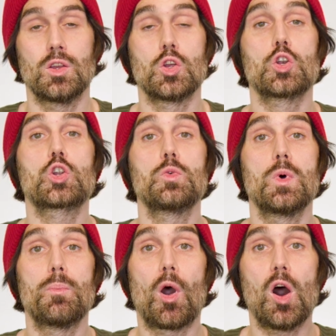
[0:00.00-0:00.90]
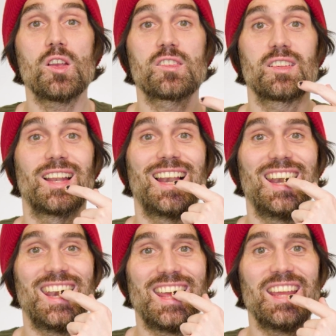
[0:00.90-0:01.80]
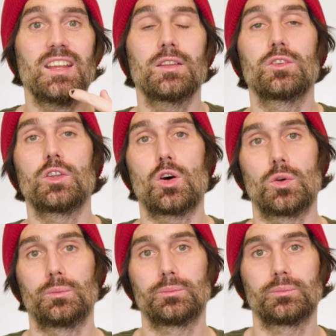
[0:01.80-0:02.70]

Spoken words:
Je me brosse les dents.